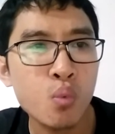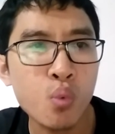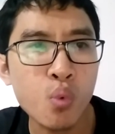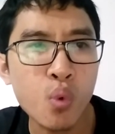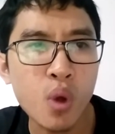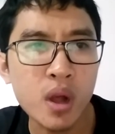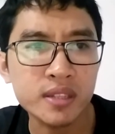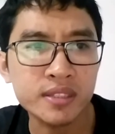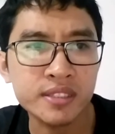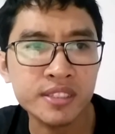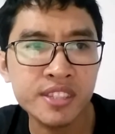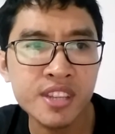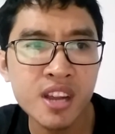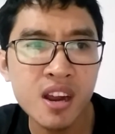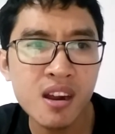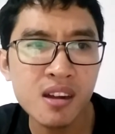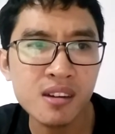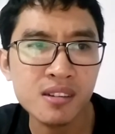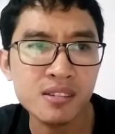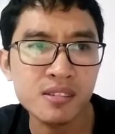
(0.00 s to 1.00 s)
What
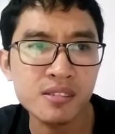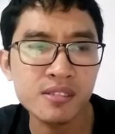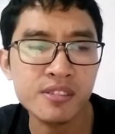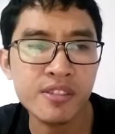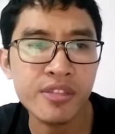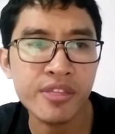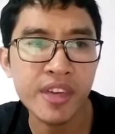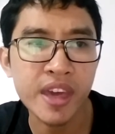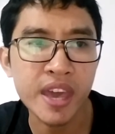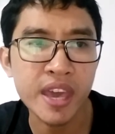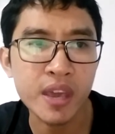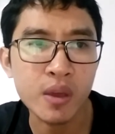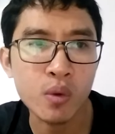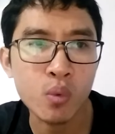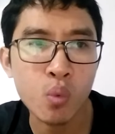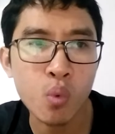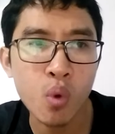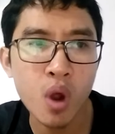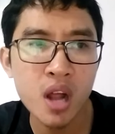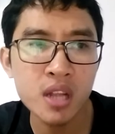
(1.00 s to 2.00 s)
do
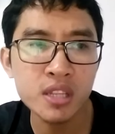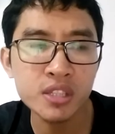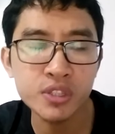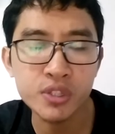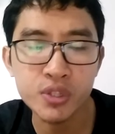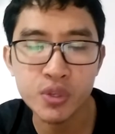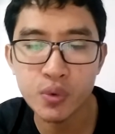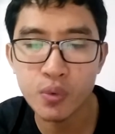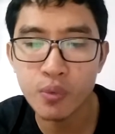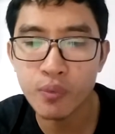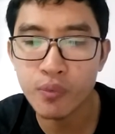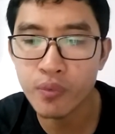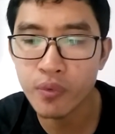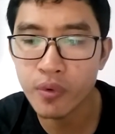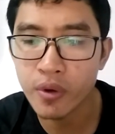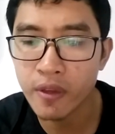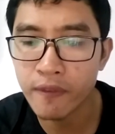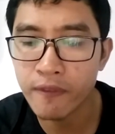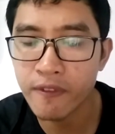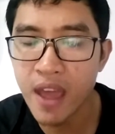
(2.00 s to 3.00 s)
they want to
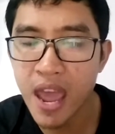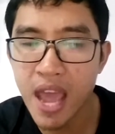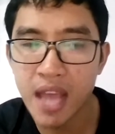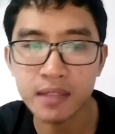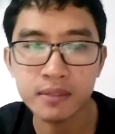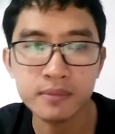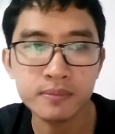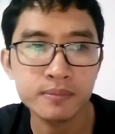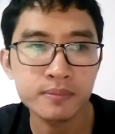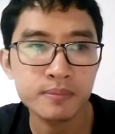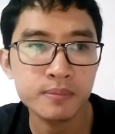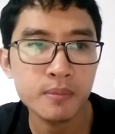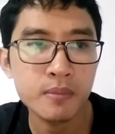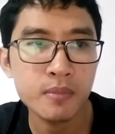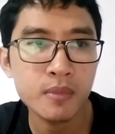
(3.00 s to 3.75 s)
prevent?